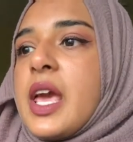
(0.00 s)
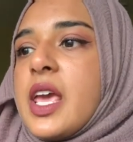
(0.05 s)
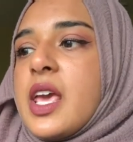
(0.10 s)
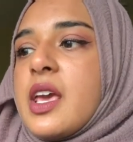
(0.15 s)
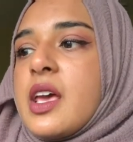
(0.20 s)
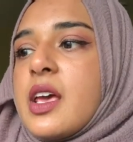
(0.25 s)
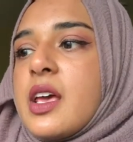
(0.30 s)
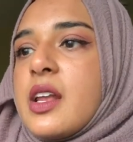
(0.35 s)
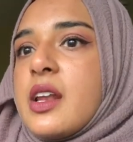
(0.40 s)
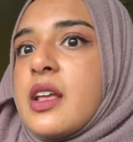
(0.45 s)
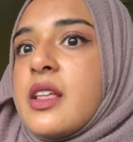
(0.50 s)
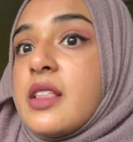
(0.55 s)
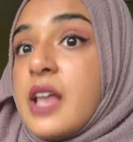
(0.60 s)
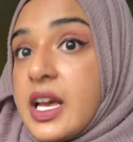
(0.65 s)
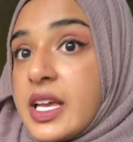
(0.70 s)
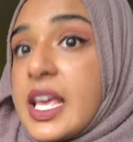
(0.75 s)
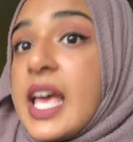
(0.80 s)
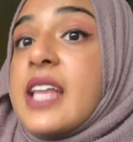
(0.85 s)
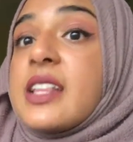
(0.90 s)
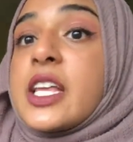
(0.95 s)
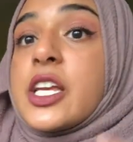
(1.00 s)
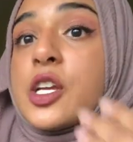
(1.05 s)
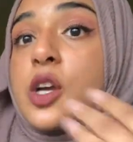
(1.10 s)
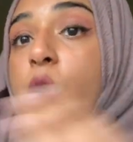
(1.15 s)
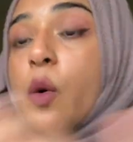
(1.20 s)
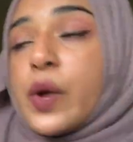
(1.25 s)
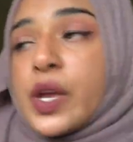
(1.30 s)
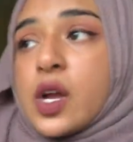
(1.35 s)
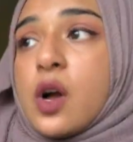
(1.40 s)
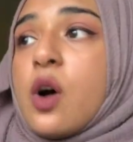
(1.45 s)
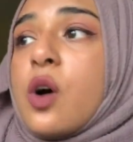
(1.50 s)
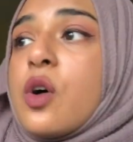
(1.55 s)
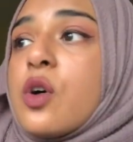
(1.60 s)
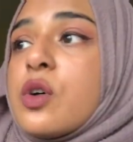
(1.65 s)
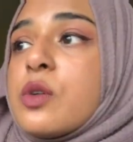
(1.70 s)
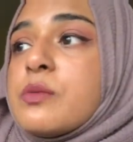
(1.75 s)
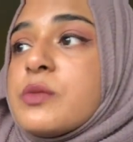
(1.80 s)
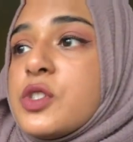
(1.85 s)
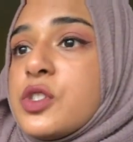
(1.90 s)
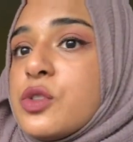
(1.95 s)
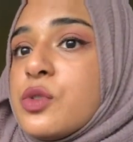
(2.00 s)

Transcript: And again, like going home